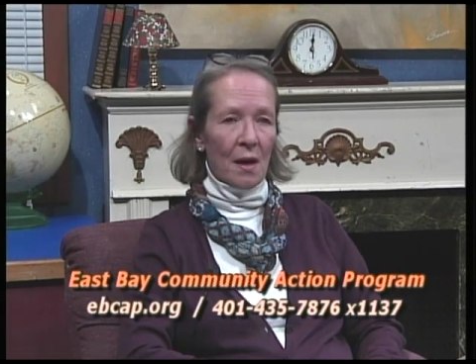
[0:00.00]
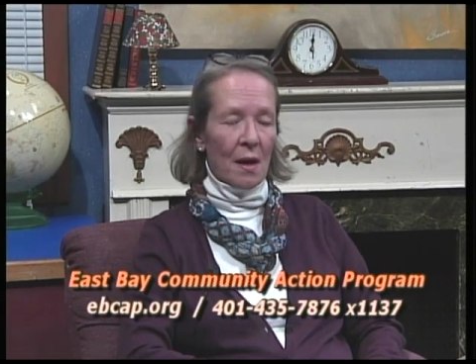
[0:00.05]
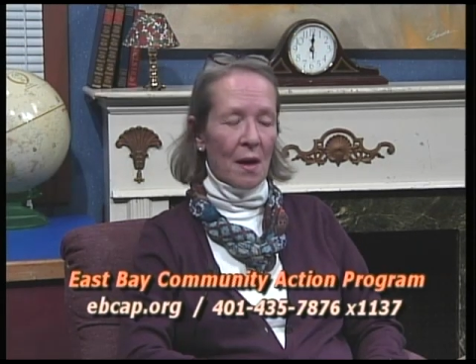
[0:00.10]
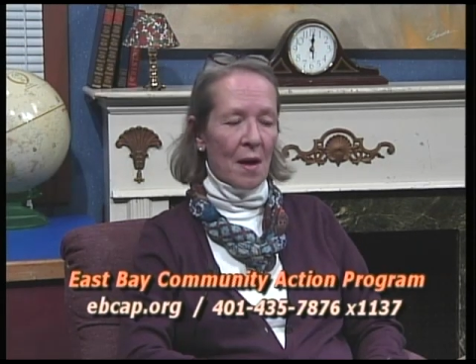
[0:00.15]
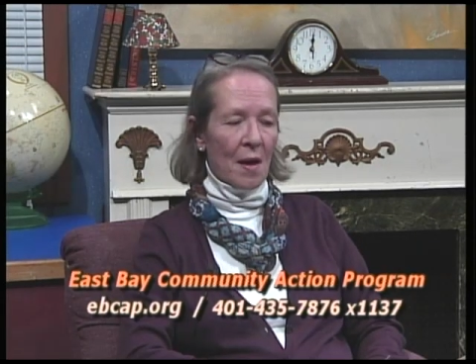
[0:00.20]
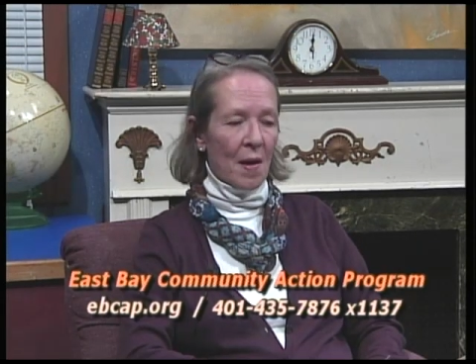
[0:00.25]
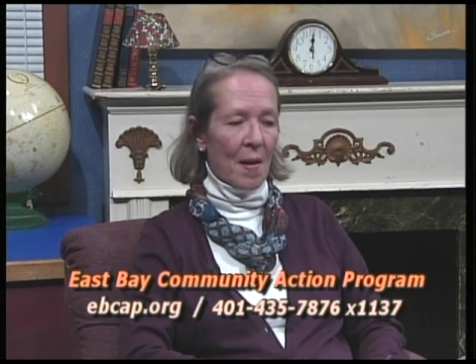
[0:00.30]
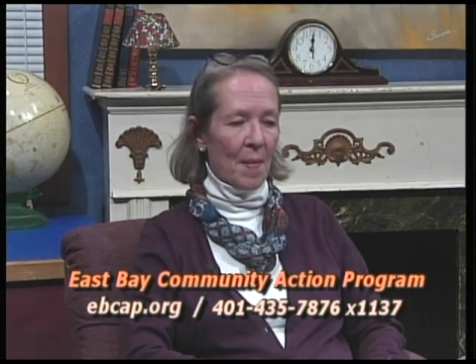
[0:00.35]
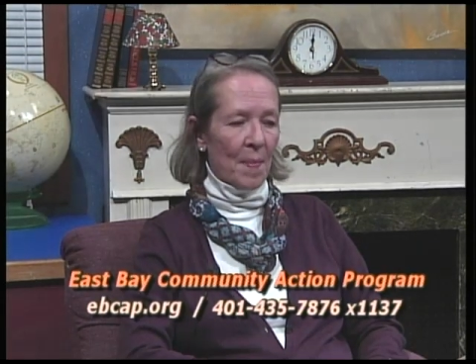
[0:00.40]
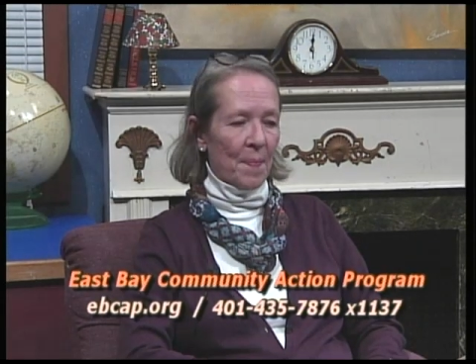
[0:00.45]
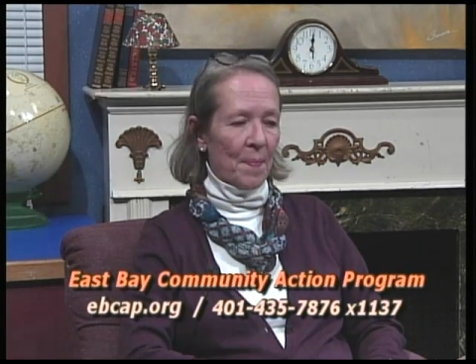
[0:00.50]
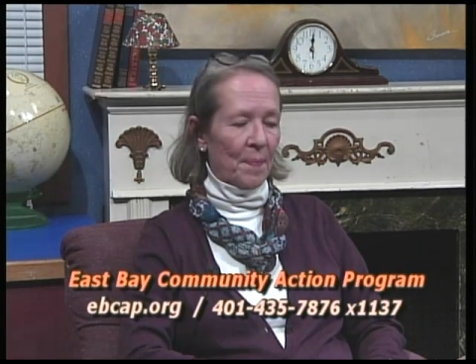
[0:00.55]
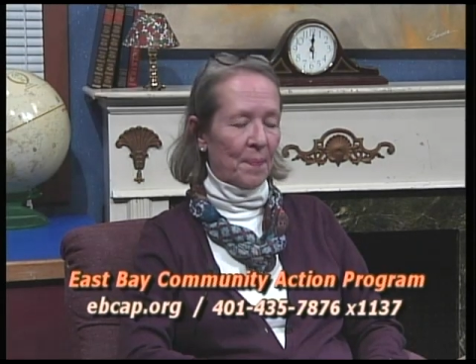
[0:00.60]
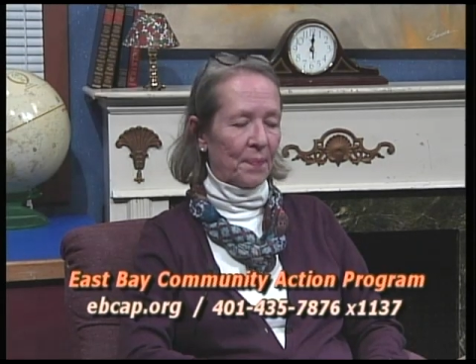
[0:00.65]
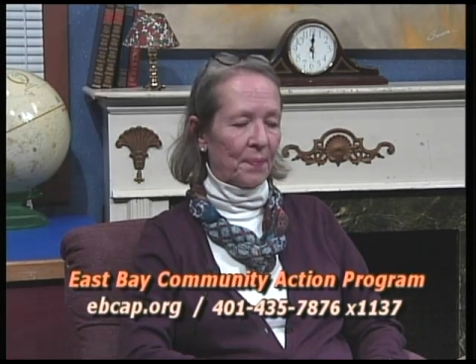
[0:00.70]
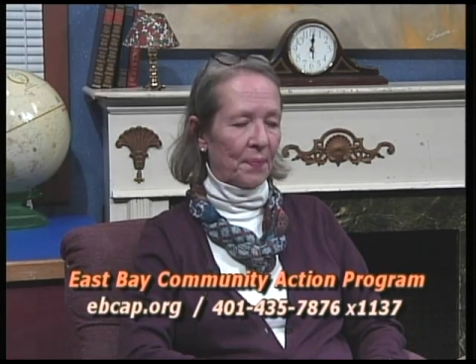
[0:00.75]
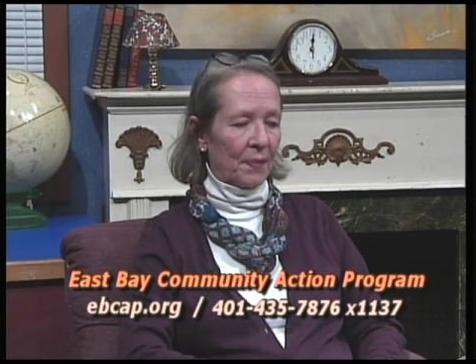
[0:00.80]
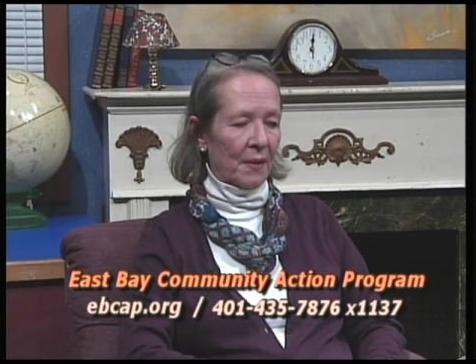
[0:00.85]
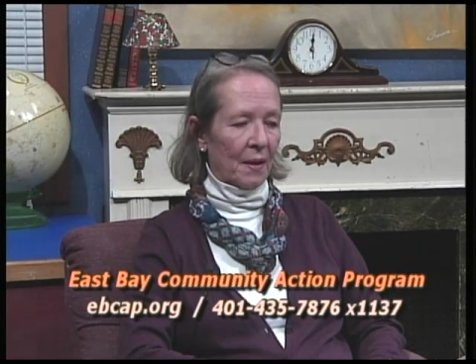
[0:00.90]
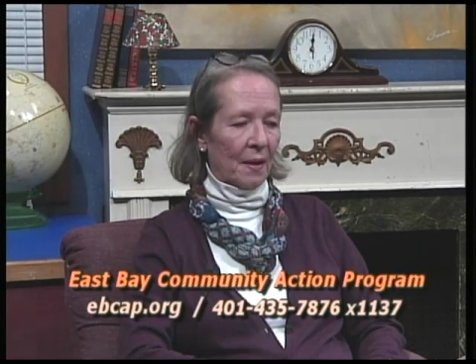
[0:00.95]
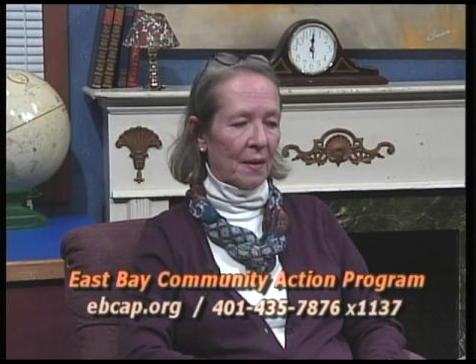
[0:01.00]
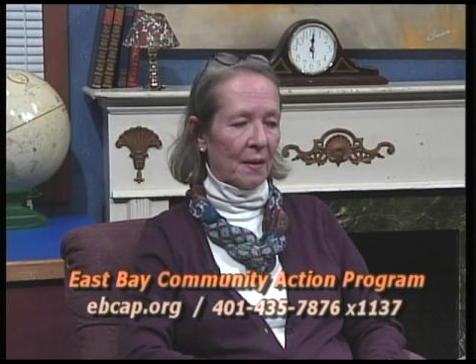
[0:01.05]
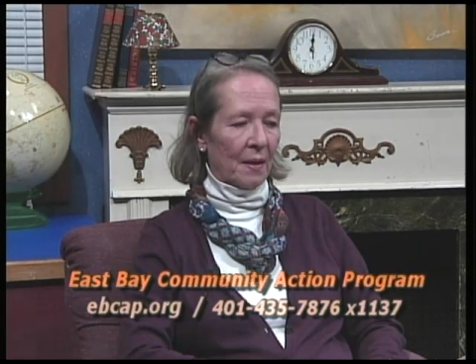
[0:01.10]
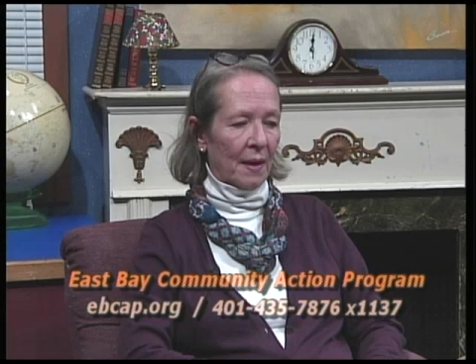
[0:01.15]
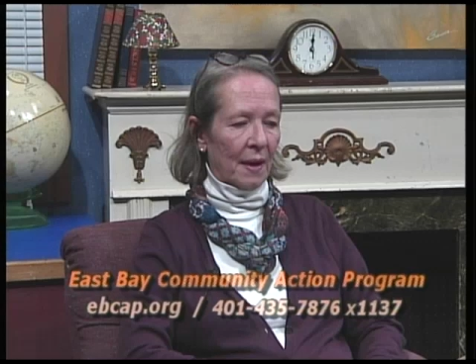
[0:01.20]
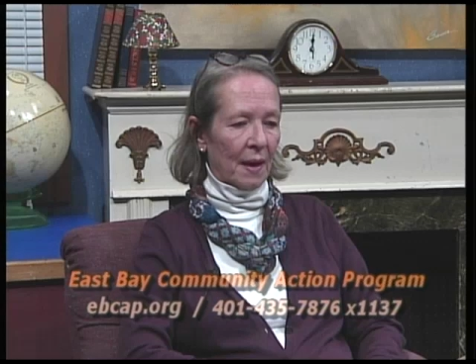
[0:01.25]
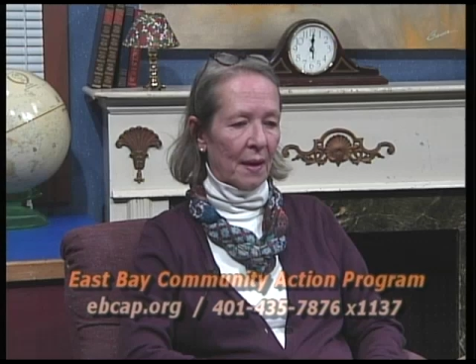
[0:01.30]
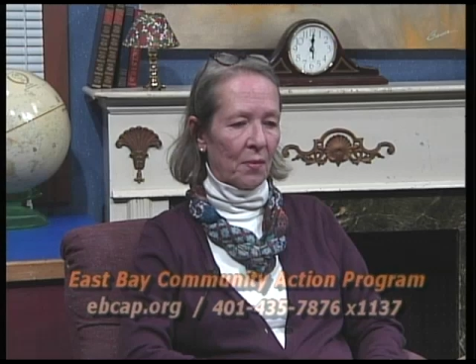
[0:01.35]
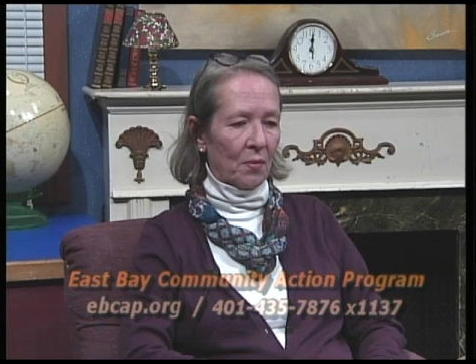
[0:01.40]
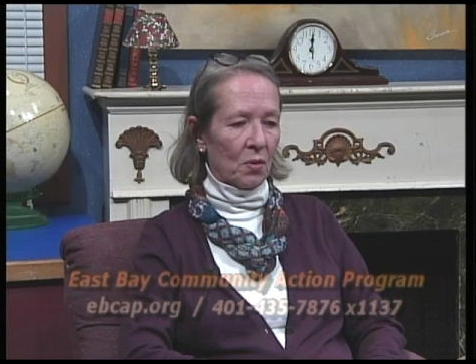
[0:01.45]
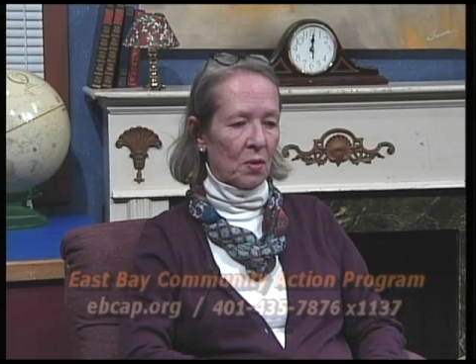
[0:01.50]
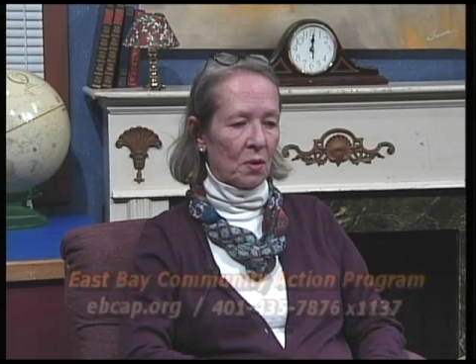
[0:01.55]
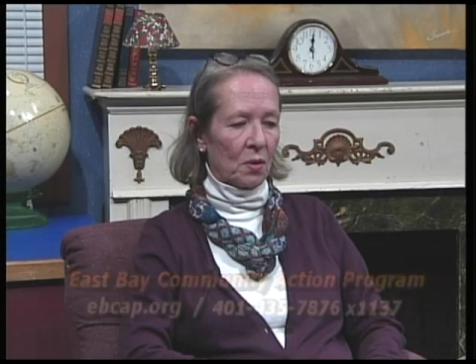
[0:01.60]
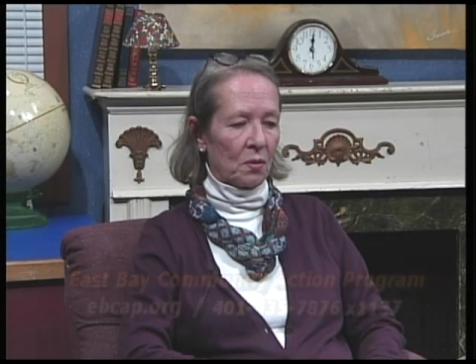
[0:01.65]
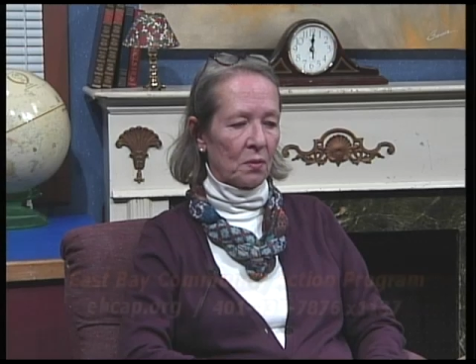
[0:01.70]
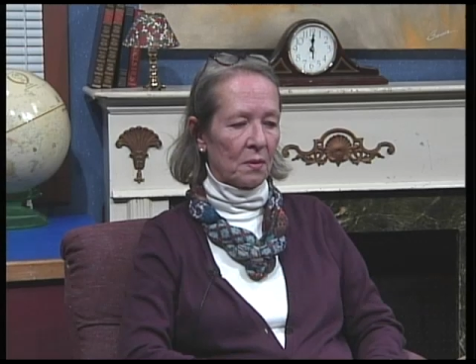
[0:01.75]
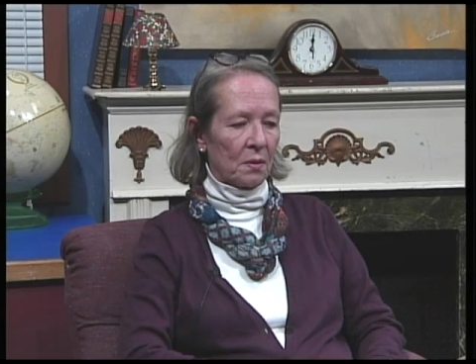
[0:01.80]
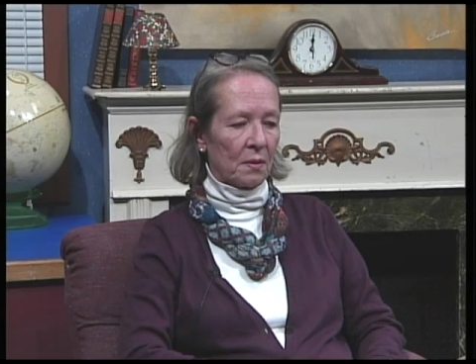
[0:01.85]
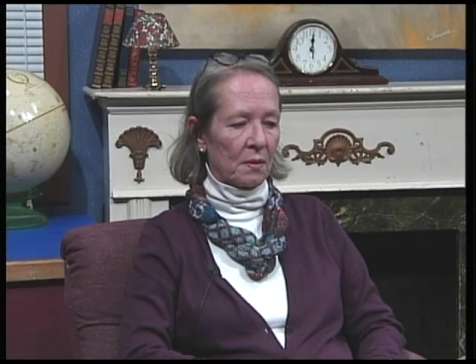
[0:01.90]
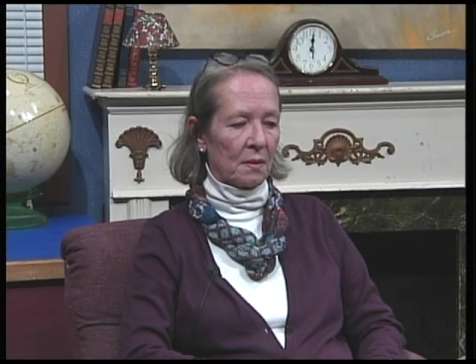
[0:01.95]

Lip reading: They will